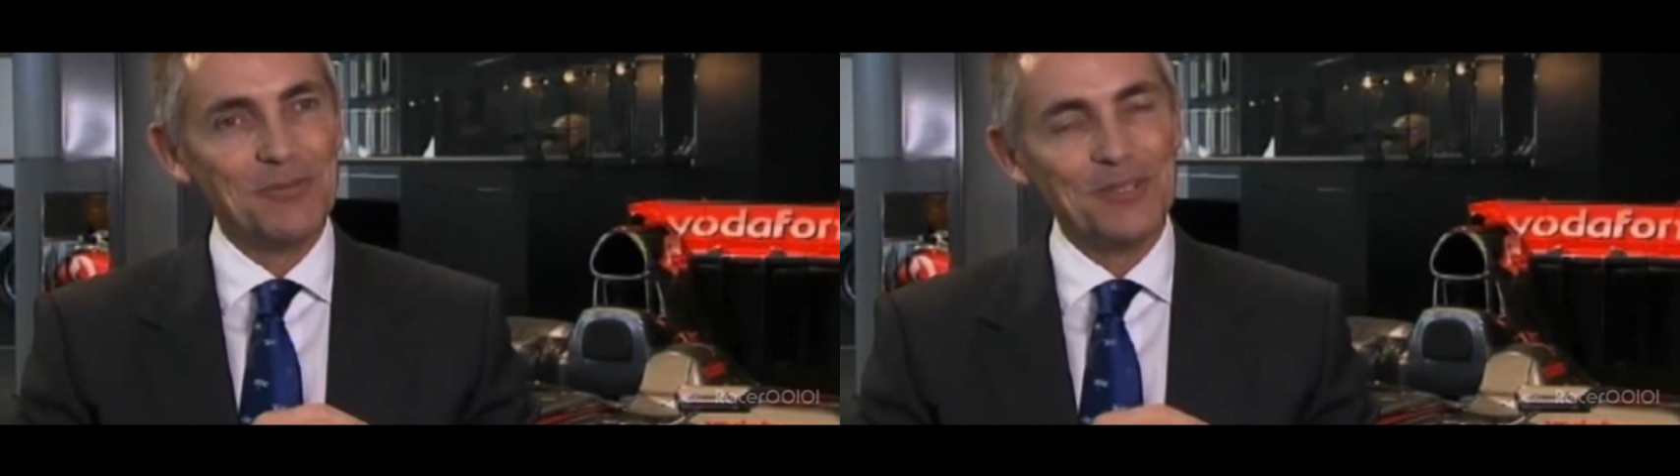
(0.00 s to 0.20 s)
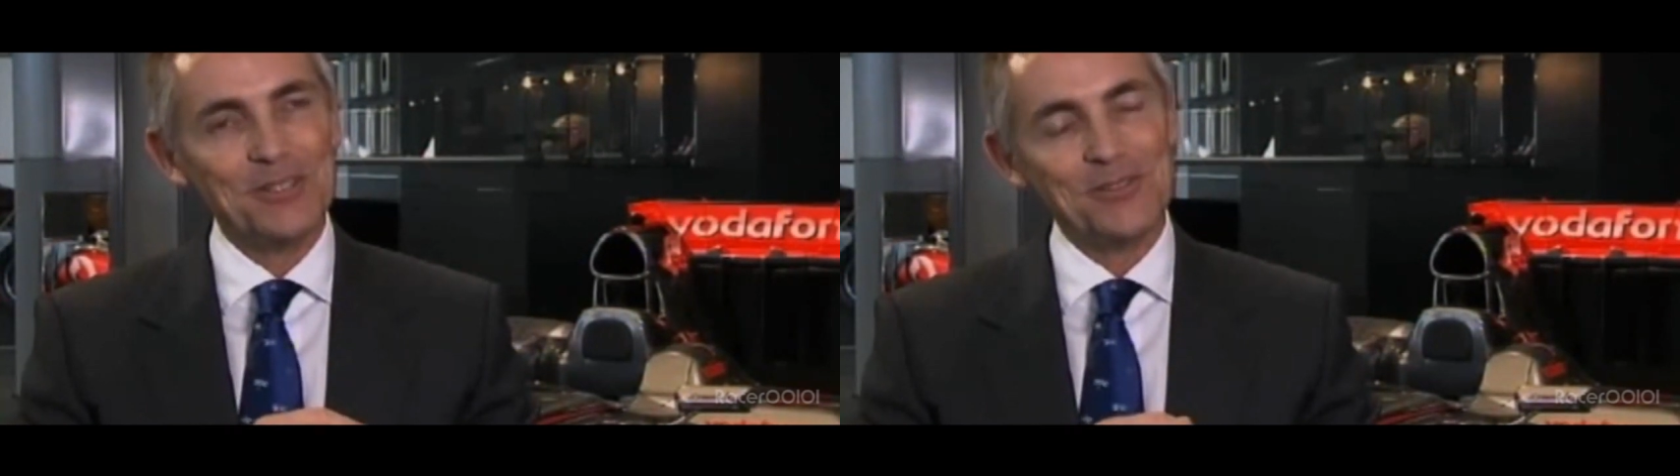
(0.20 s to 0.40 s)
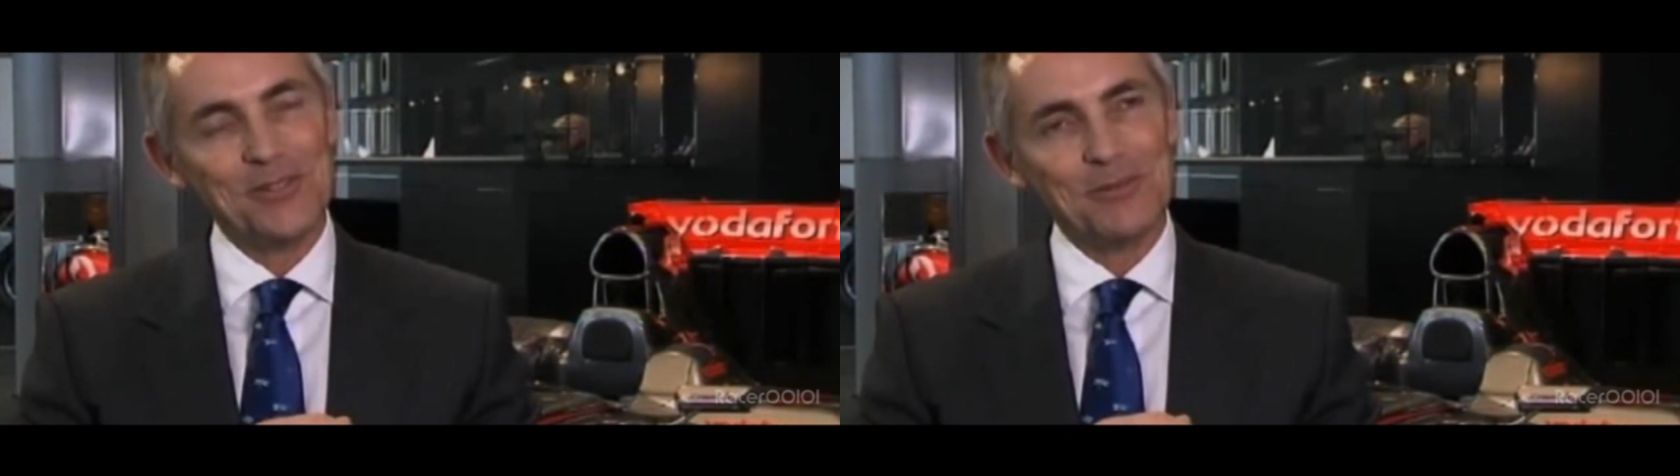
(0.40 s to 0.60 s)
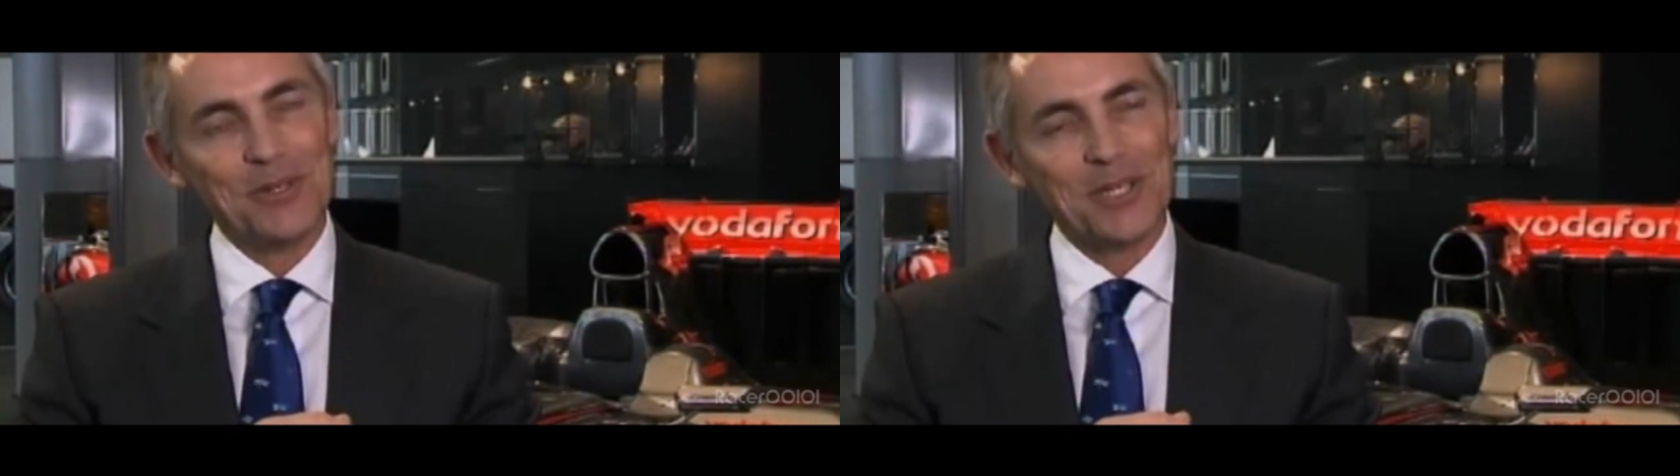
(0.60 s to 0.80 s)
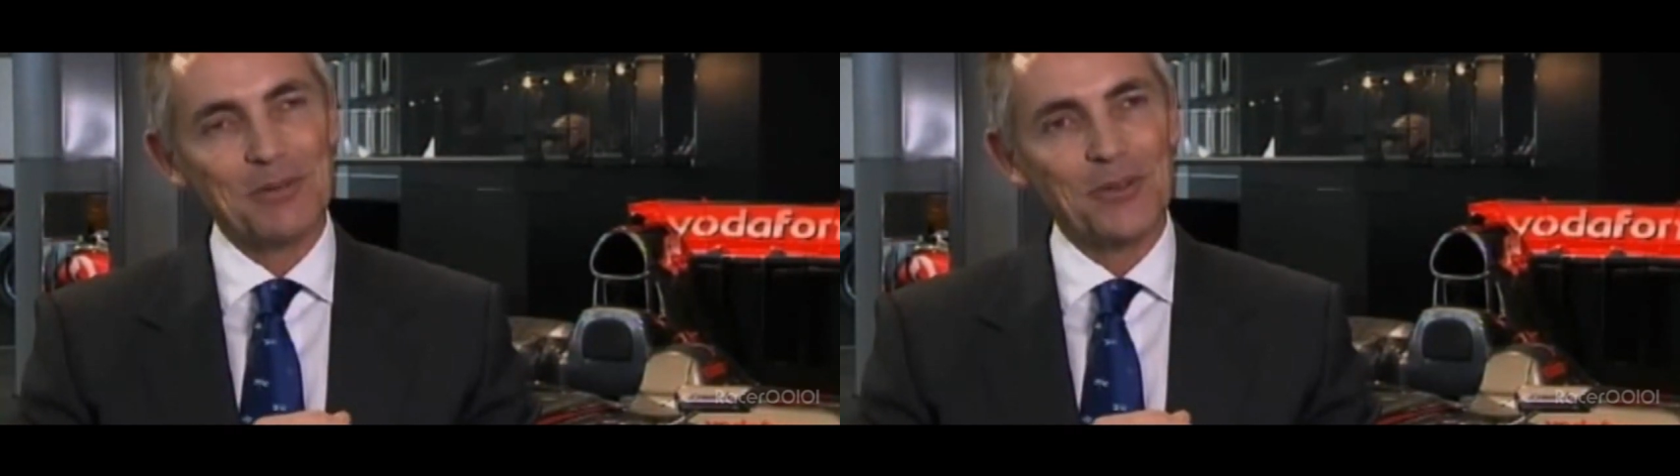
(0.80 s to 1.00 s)
and we enjoy
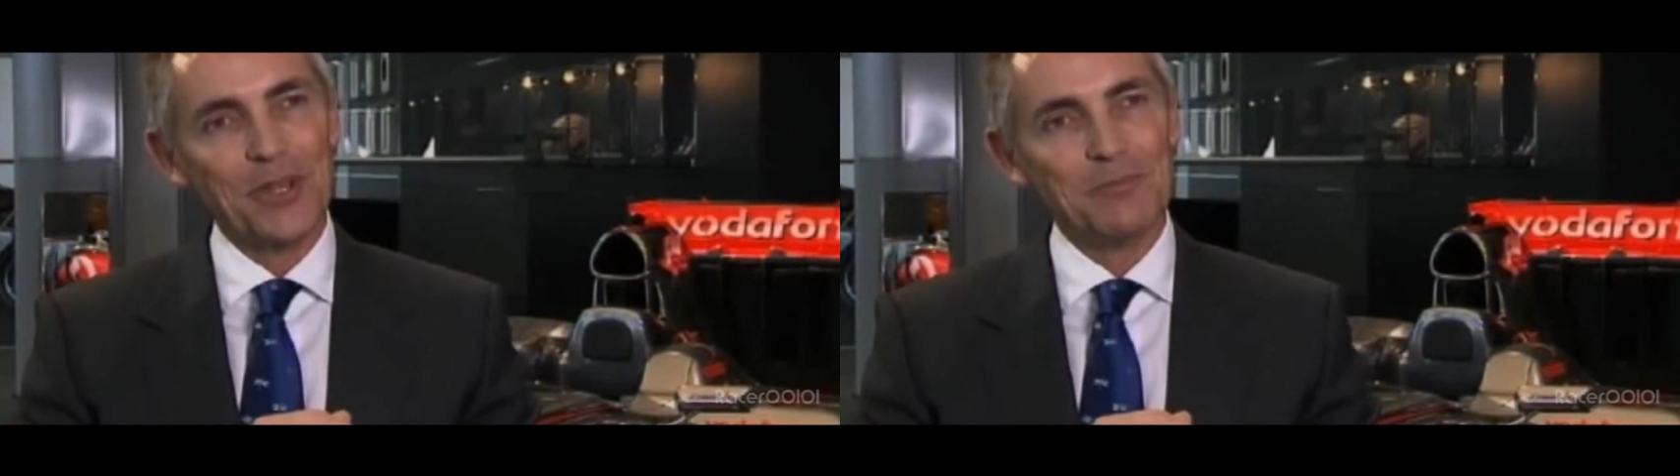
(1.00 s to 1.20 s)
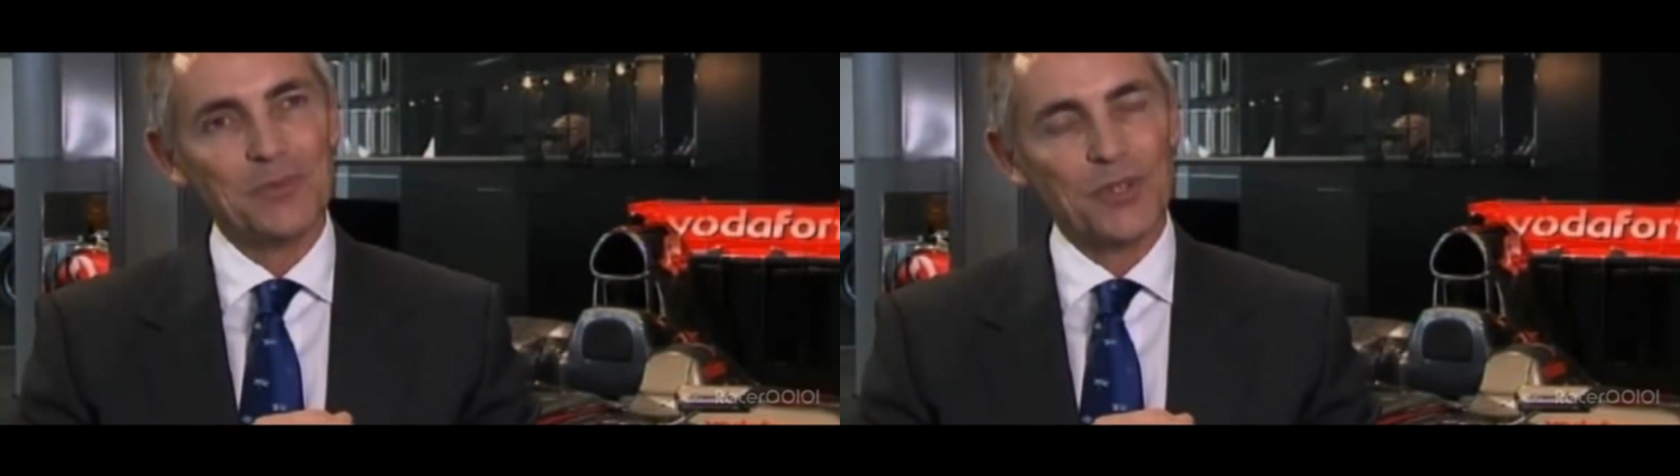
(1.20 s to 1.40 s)
working with them.